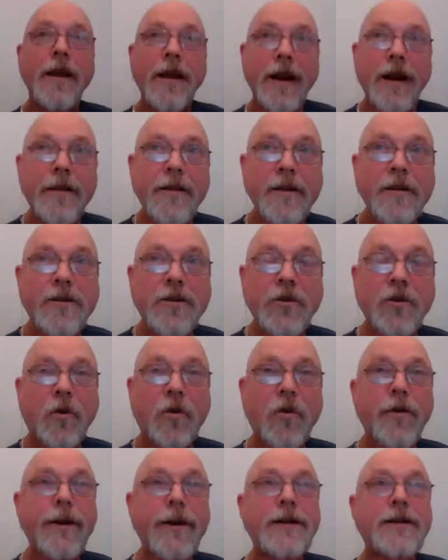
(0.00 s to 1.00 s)
and the
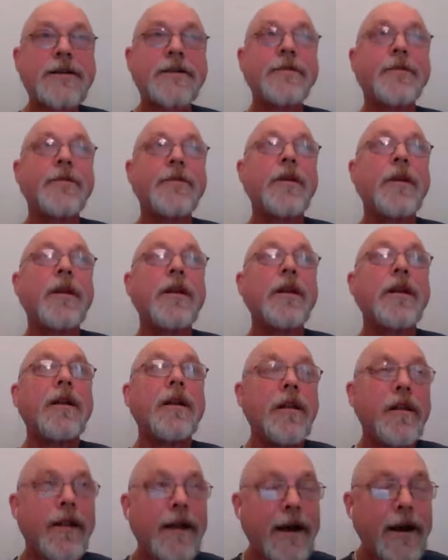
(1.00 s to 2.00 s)
stories
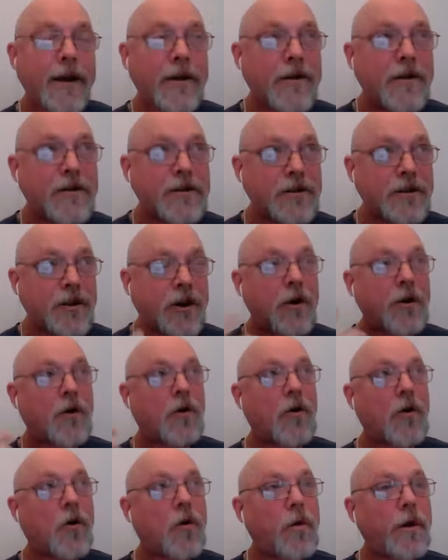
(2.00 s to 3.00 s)
that start
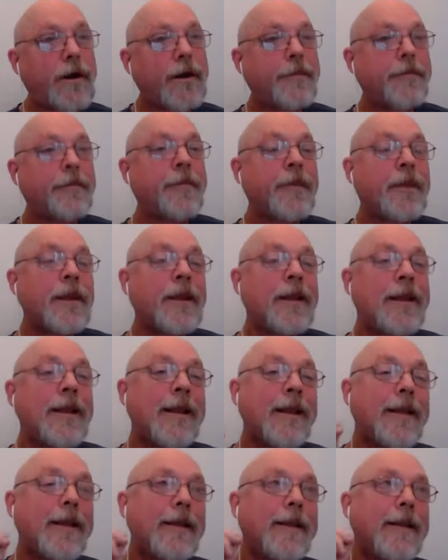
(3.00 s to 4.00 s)
going,
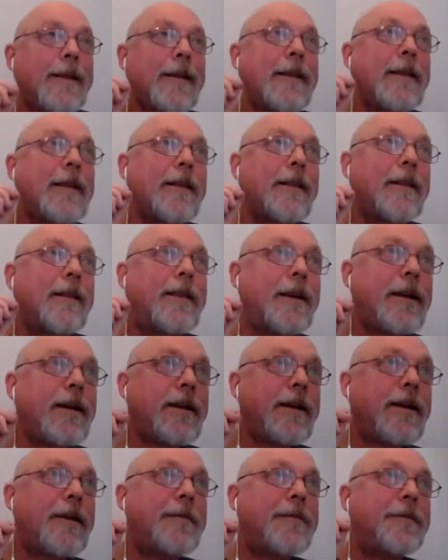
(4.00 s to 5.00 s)

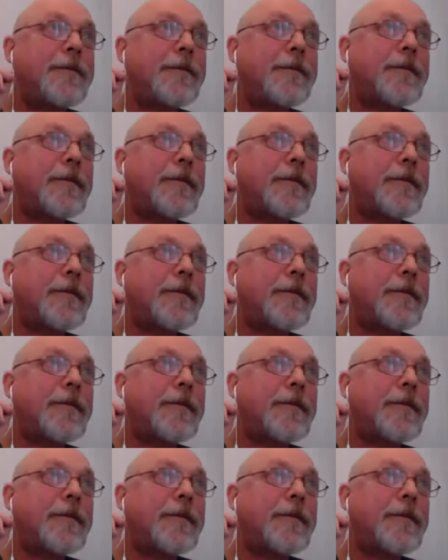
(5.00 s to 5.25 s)
the